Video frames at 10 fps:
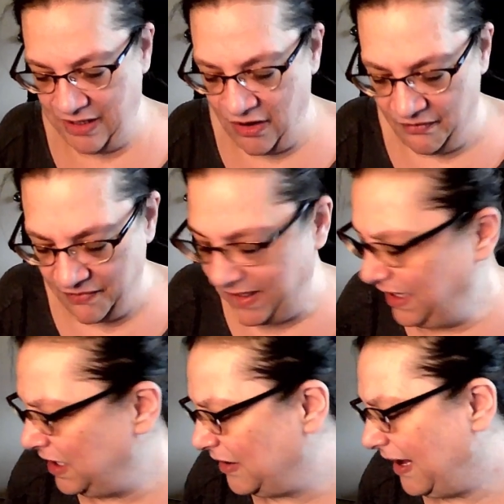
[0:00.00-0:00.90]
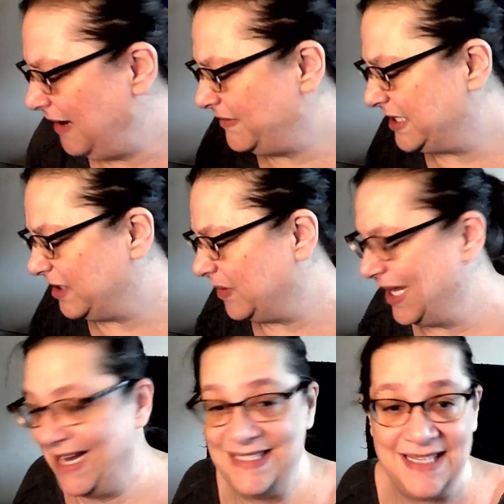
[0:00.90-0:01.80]
hopefully, I have terrible
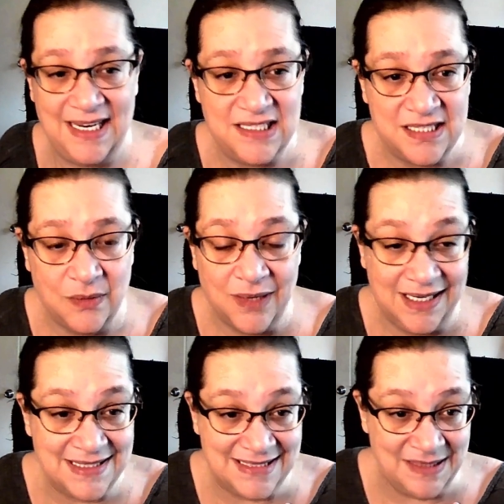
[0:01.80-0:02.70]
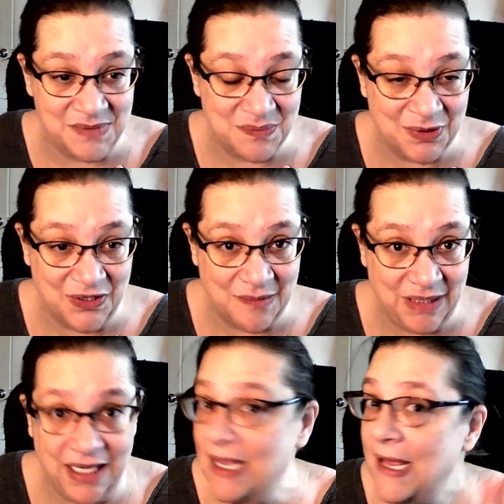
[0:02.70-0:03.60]
eyesight, so what seems blurry to
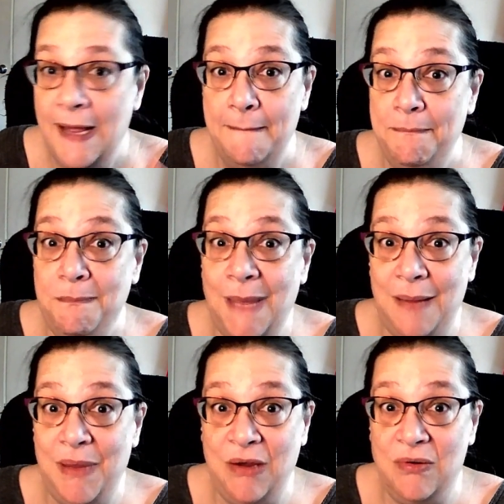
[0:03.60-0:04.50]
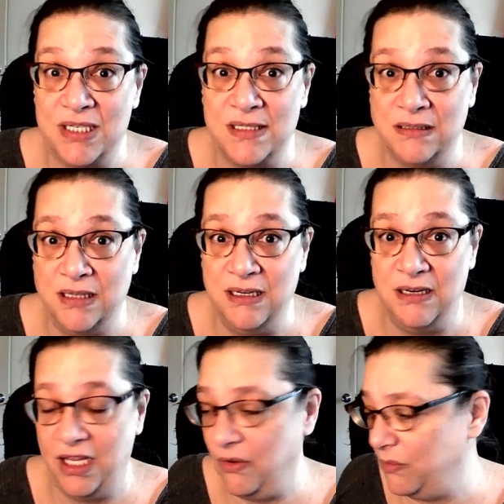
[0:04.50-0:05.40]
me may be crystal clear
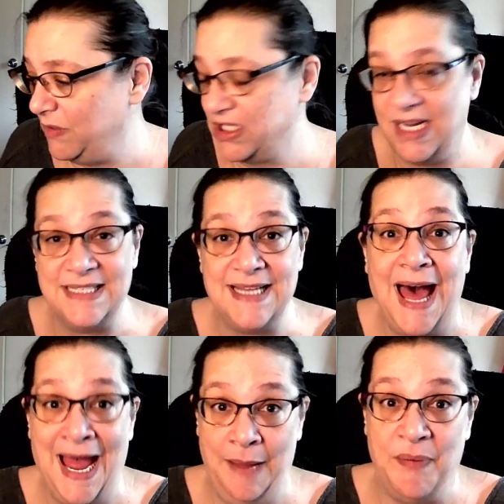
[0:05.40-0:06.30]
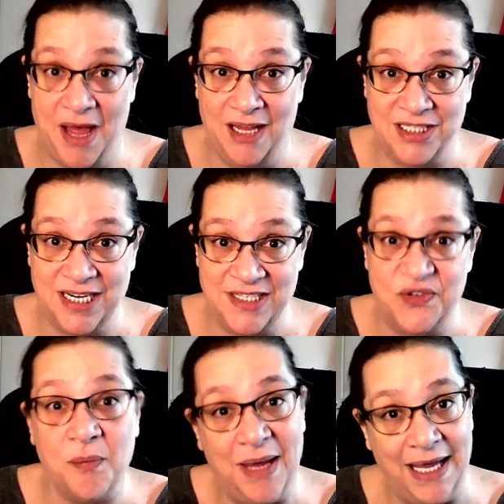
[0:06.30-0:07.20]
to you, in which case I apologize
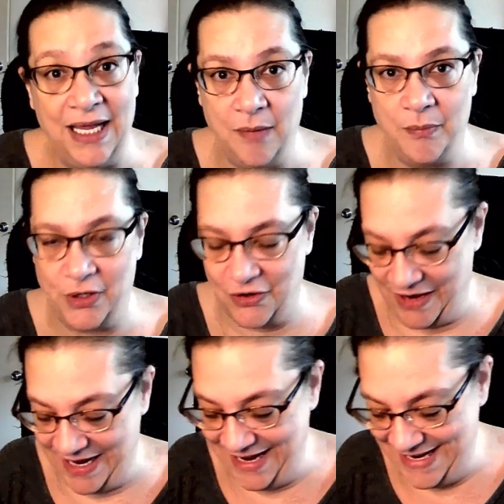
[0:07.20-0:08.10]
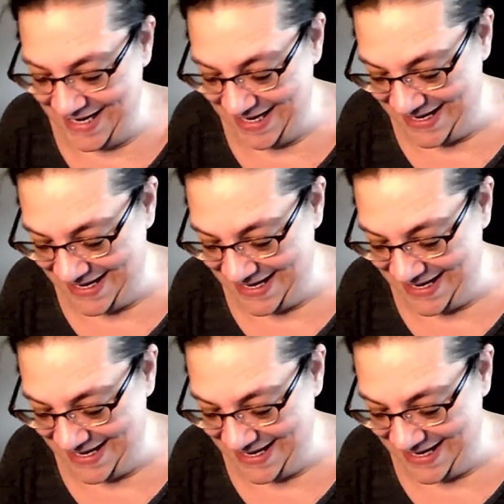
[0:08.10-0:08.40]
for making it blurry.